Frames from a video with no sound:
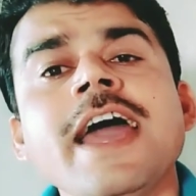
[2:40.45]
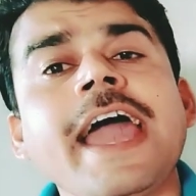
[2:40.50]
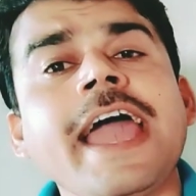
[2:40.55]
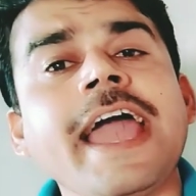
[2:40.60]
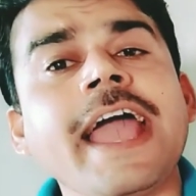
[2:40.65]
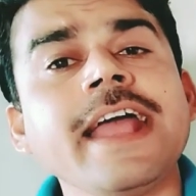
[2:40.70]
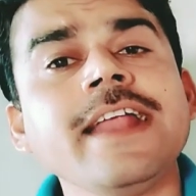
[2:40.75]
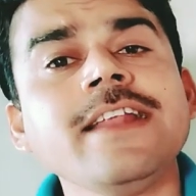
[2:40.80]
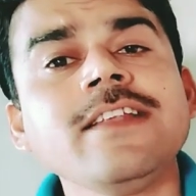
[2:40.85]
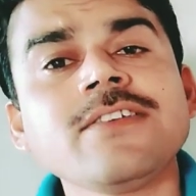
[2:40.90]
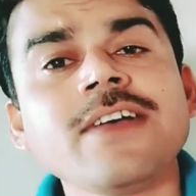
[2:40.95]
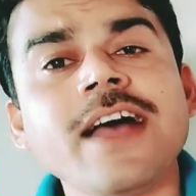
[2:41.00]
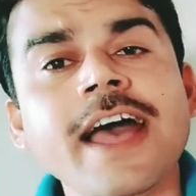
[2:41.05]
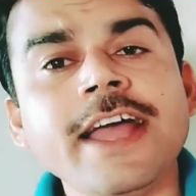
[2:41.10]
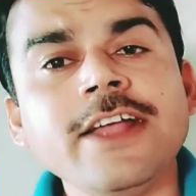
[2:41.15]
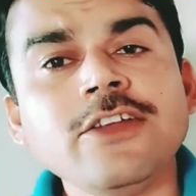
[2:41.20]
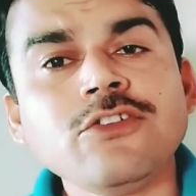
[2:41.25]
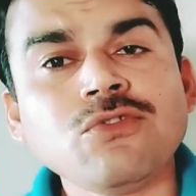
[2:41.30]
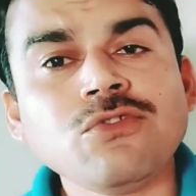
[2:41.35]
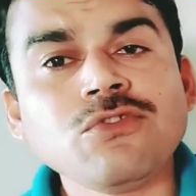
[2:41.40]
and
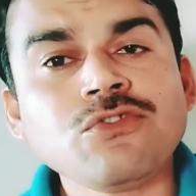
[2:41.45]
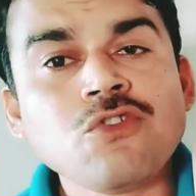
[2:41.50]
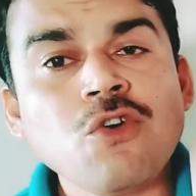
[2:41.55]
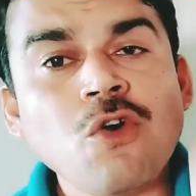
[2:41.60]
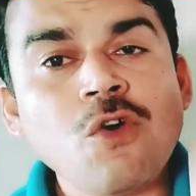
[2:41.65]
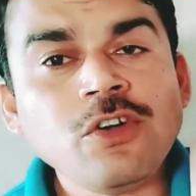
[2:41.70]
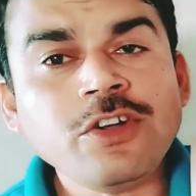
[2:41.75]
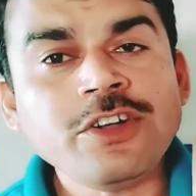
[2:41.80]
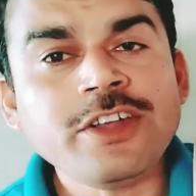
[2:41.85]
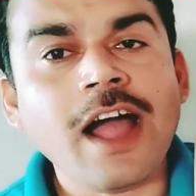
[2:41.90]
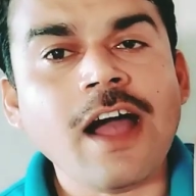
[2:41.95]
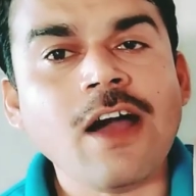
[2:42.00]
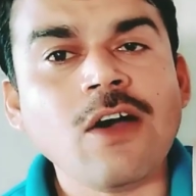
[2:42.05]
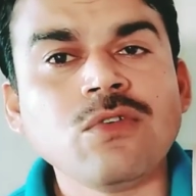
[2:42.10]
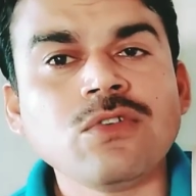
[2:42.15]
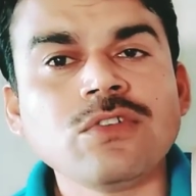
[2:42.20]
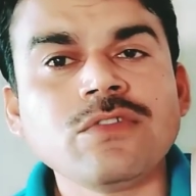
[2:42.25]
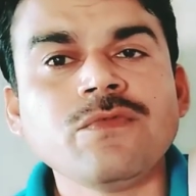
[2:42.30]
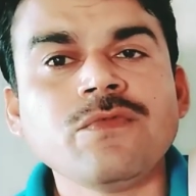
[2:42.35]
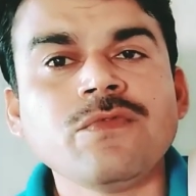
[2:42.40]
try to note
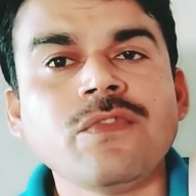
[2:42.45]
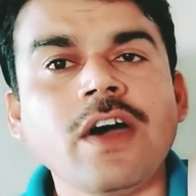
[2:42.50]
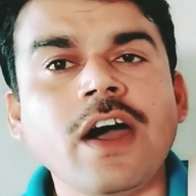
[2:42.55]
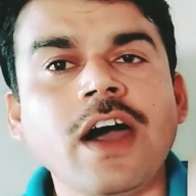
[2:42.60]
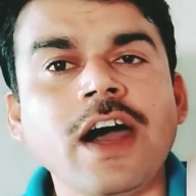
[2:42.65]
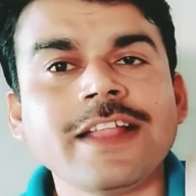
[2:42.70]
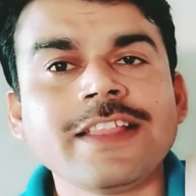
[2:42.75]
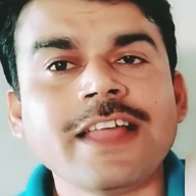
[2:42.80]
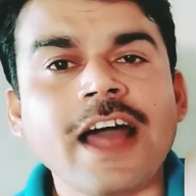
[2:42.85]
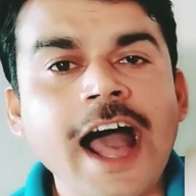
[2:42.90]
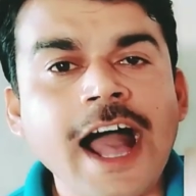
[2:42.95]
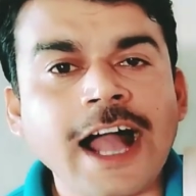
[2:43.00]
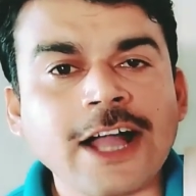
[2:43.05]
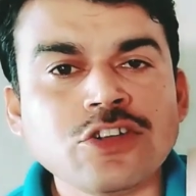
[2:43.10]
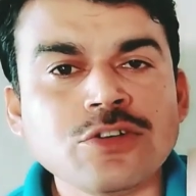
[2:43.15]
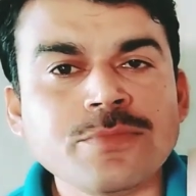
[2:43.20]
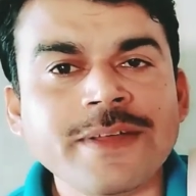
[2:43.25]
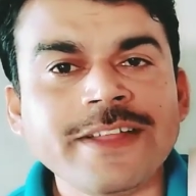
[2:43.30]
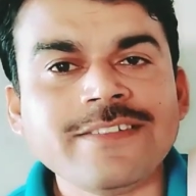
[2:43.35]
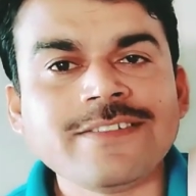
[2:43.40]
down the
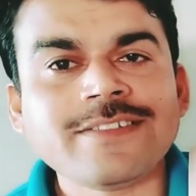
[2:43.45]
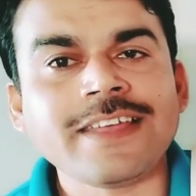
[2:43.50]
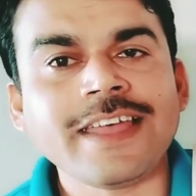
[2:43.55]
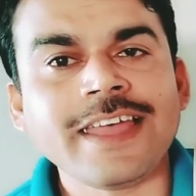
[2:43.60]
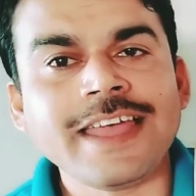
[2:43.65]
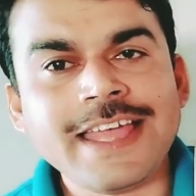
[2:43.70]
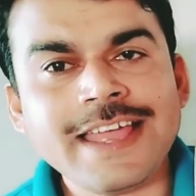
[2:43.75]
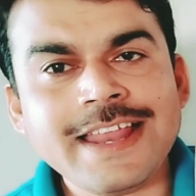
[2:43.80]
arguments